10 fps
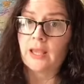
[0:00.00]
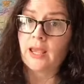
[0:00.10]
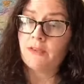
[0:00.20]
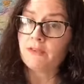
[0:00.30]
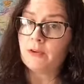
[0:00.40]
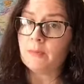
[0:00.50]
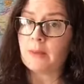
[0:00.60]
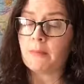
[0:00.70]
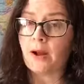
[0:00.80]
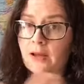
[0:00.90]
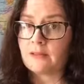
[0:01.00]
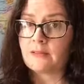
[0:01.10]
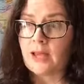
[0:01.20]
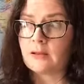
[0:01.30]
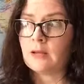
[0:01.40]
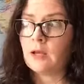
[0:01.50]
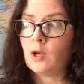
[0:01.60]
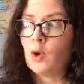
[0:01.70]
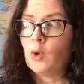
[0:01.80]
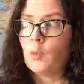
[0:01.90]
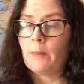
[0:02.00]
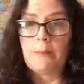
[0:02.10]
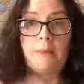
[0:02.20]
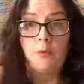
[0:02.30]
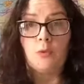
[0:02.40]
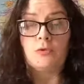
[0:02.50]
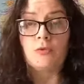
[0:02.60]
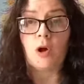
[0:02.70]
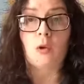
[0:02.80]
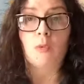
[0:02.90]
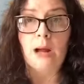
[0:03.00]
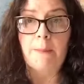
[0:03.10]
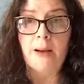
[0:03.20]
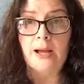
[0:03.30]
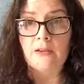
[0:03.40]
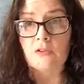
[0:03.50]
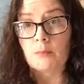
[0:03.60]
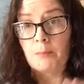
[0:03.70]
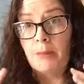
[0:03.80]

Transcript: if you remember, I said when people would follow rabbis,